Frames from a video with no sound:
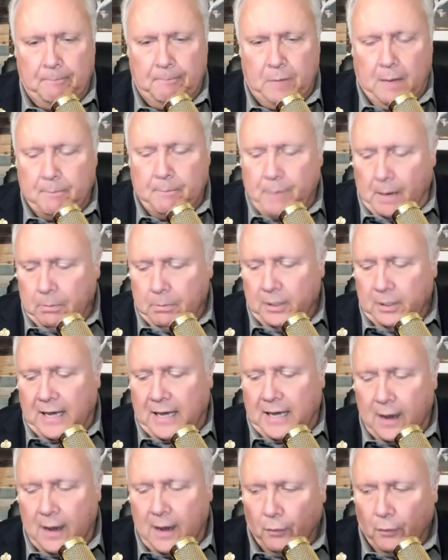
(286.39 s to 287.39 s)
public
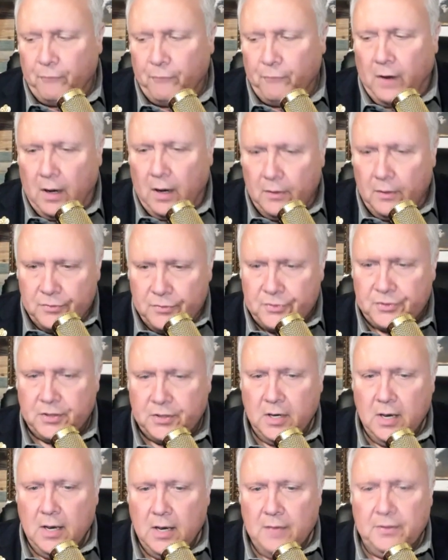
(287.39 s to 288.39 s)
health funds
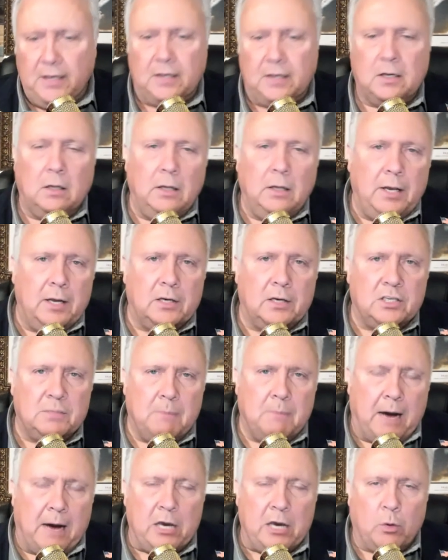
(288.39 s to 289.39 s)
that clinics
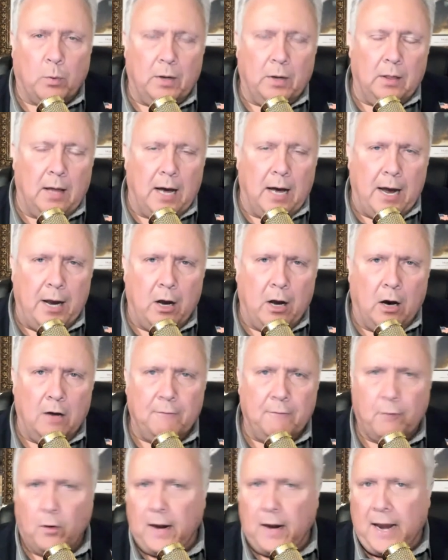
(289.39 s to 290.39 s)
might rely
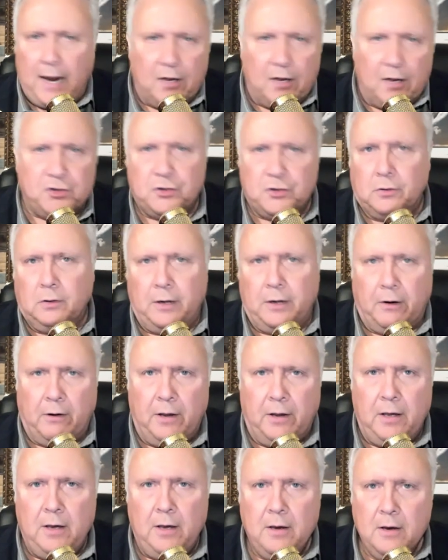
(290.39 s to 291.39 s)
on for
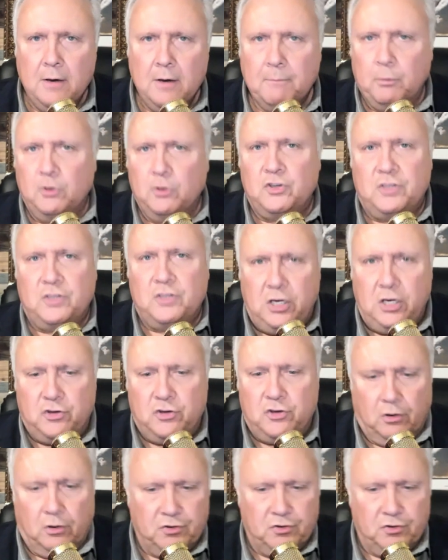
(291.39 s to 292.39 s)
ancillary
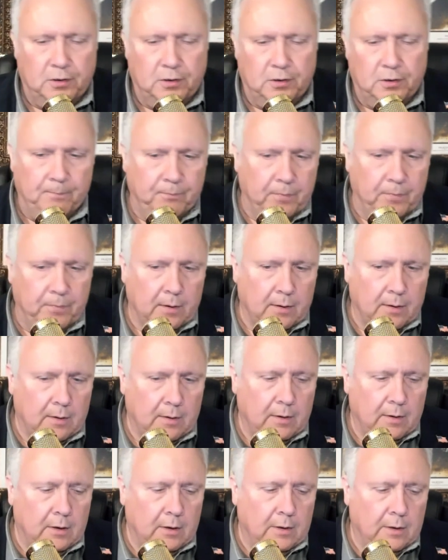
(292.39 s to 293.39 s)
procedures.
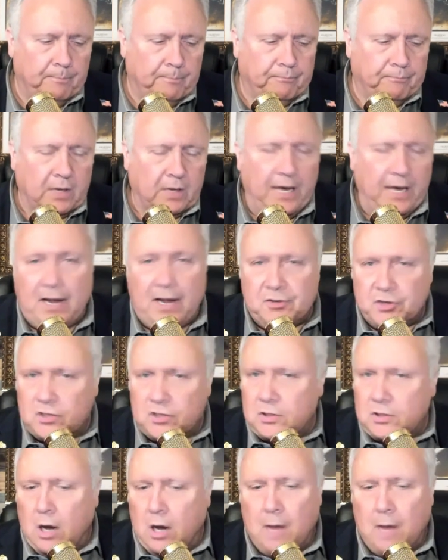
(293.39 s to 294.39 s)

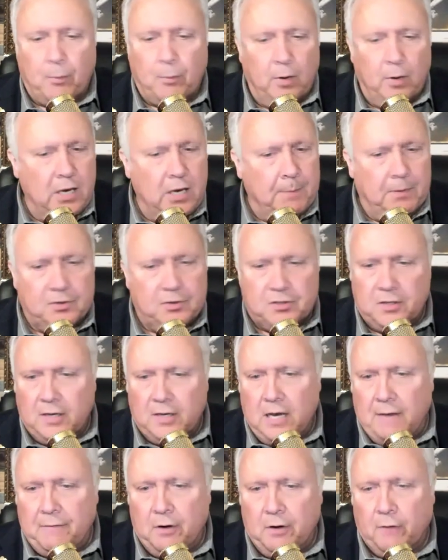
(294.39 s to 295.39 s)
Kansas law prohibits the
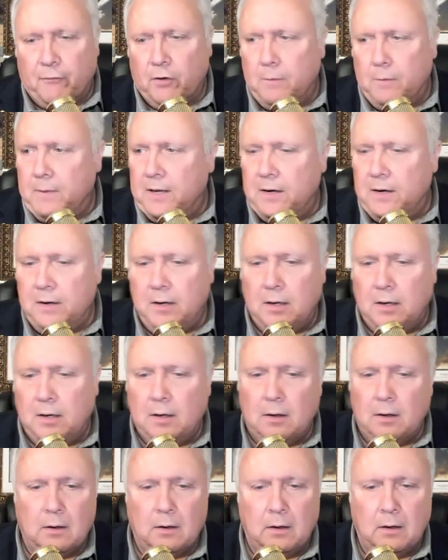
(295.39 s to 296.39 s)
governor from
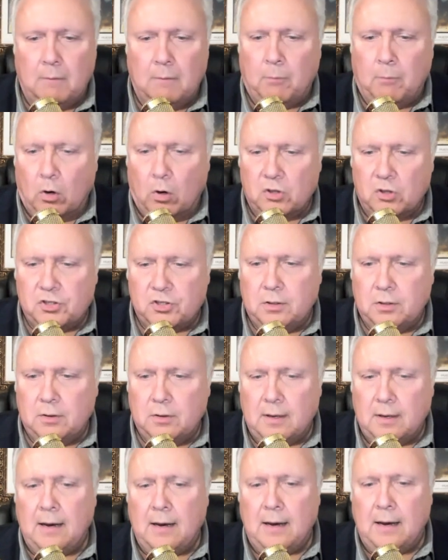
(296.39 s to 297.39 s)
ending abortion
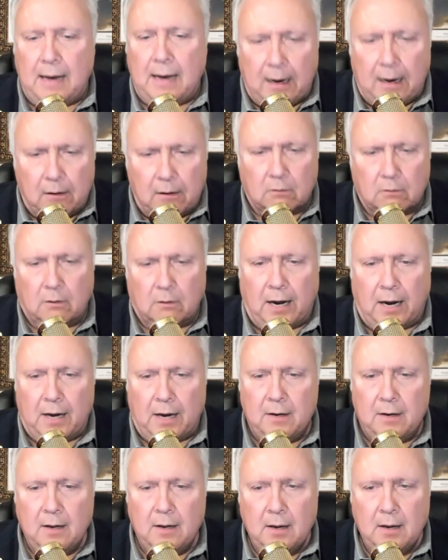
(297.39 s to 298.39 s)

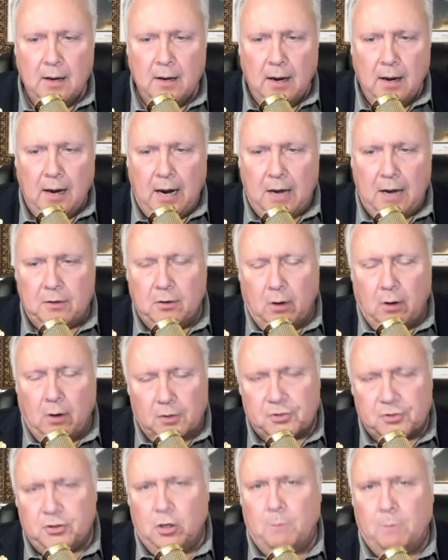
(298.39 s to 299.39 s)
outright, And it
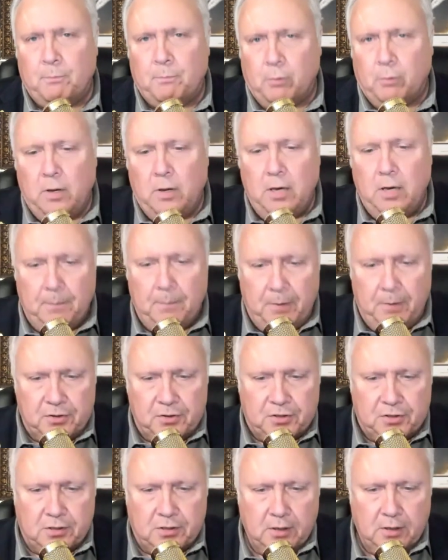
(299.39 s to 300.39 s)
also
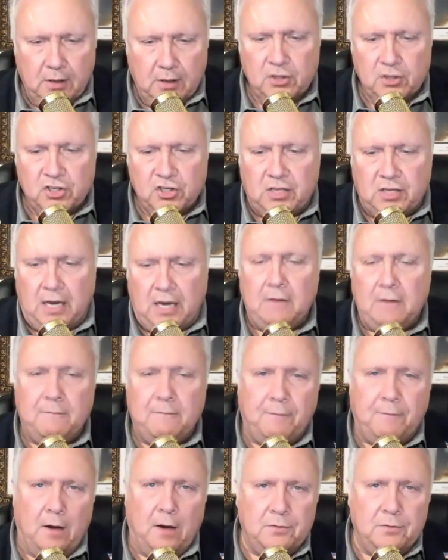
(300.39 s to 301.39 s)
prohibits state
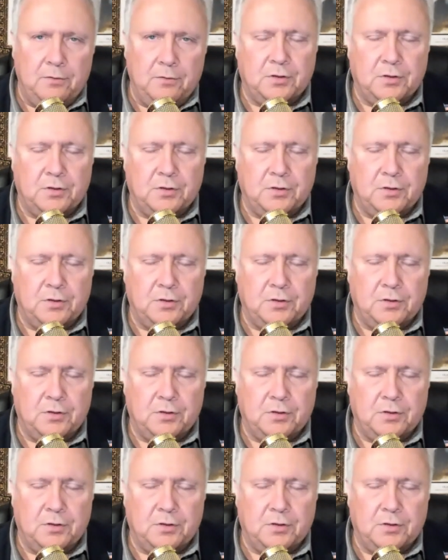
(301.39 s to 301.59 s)
funds